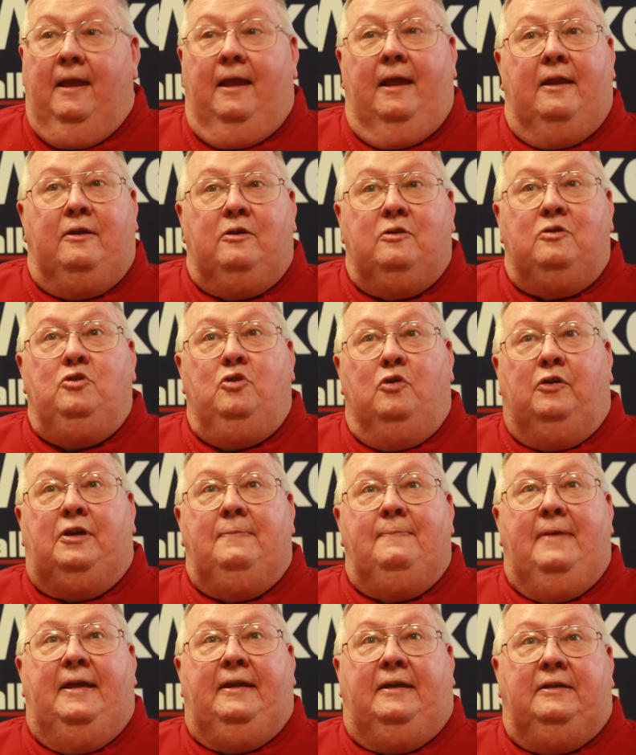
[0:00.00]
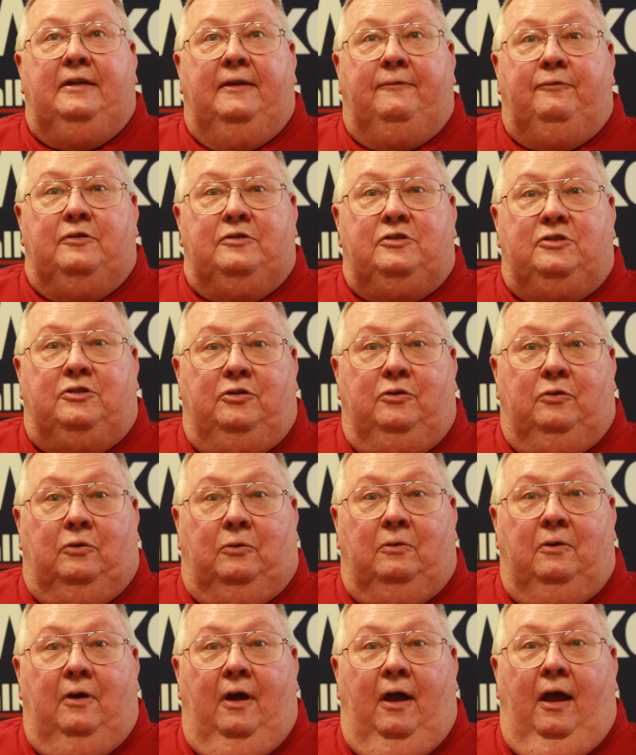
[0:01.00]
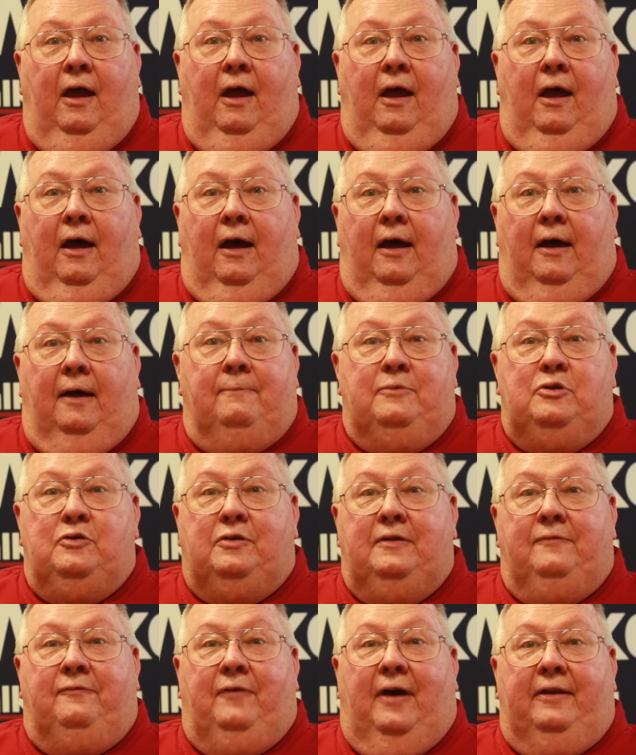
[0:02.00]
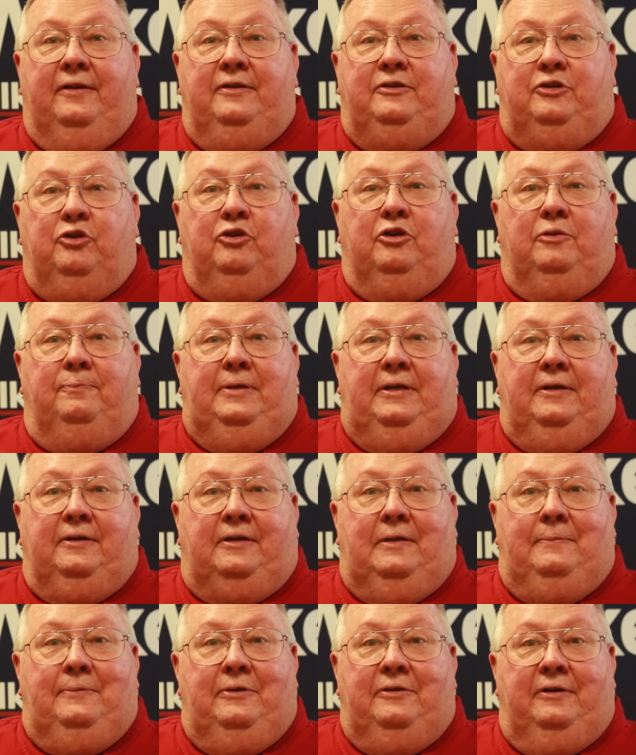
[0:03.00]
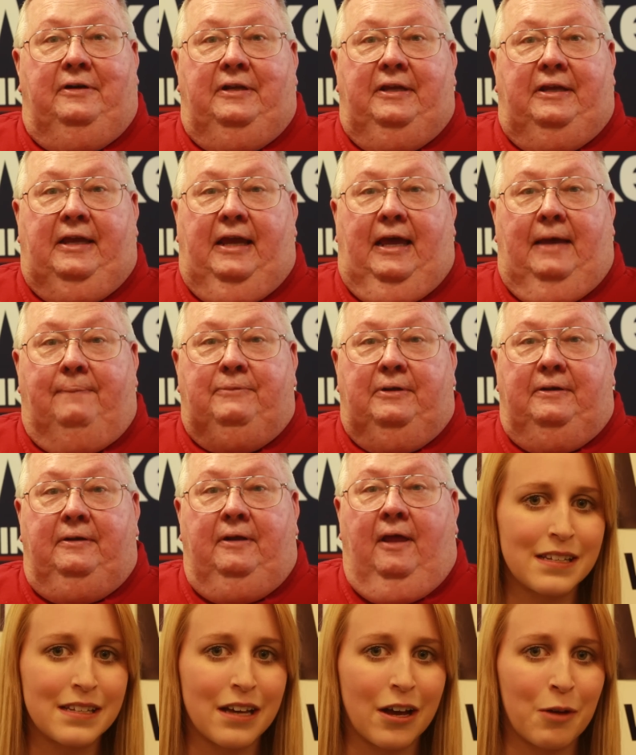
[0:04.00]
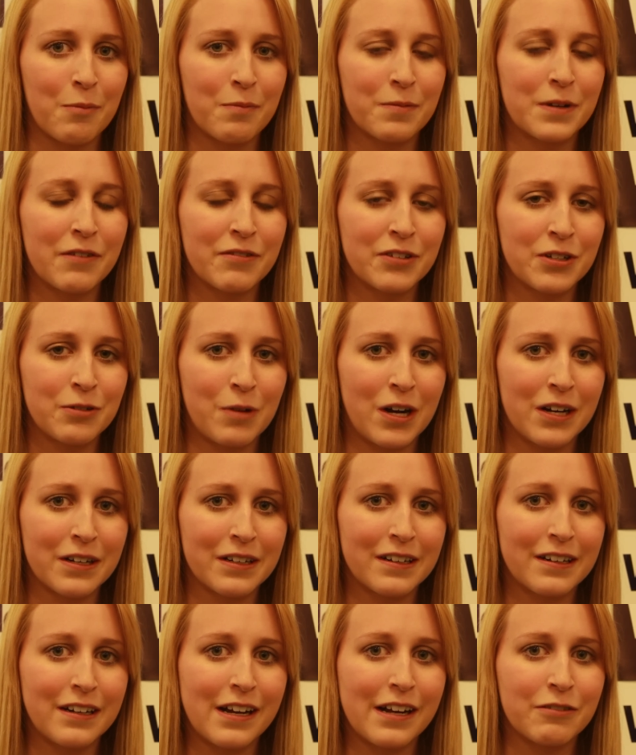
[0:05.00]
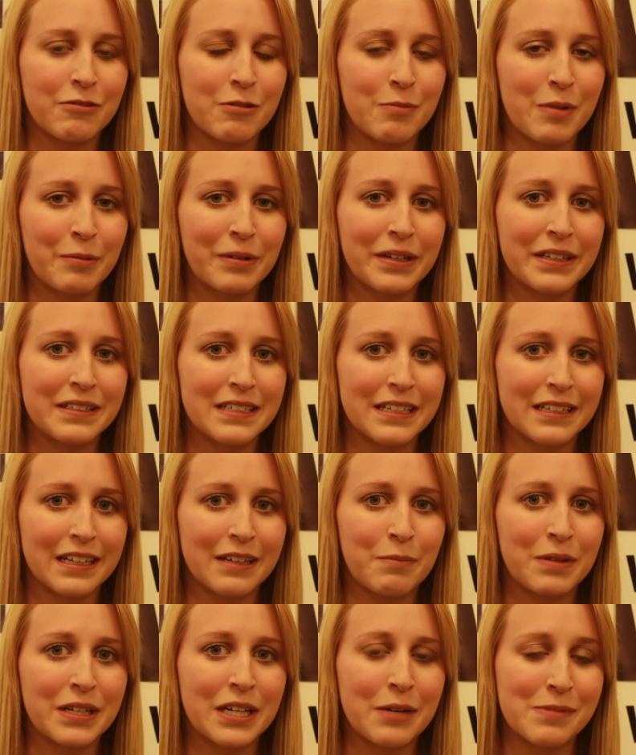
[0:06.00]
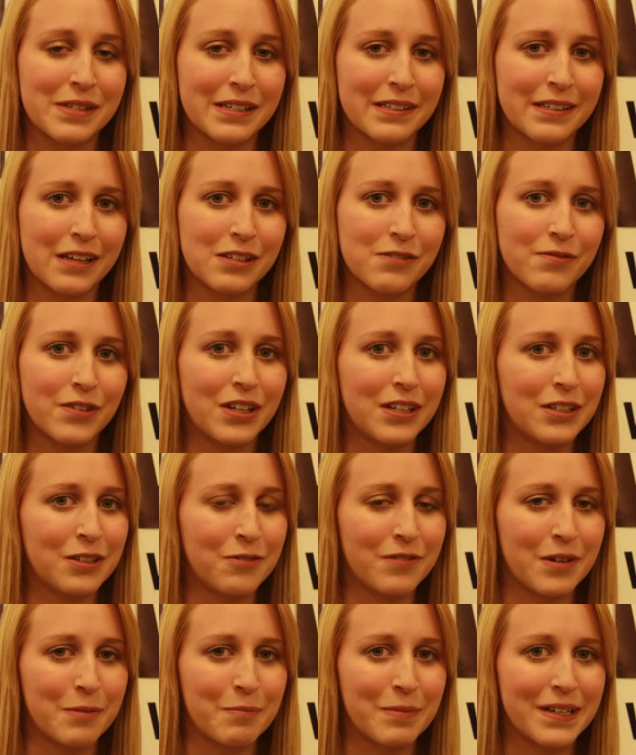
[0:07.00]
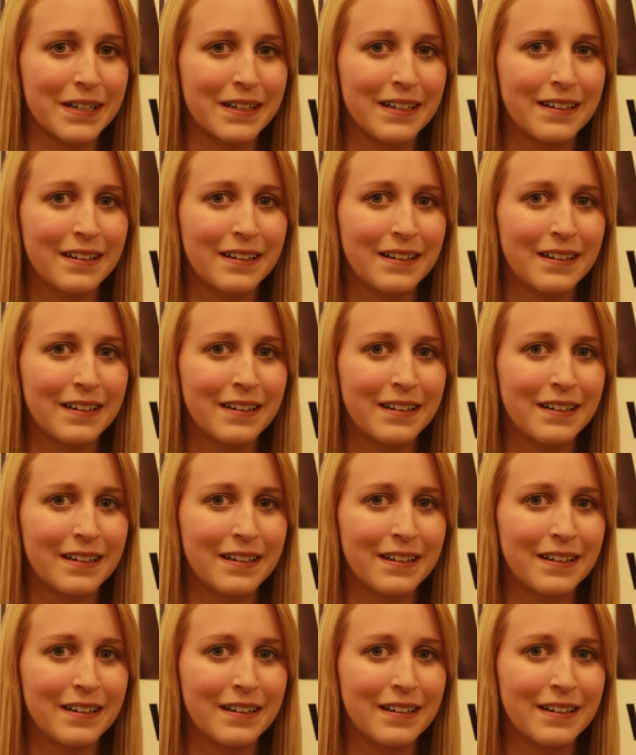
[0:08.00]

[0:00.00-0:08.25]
And you can make a difference, too. You can volunteer to be a community captain. help Governor Walker and the Republican ticket become successful in November.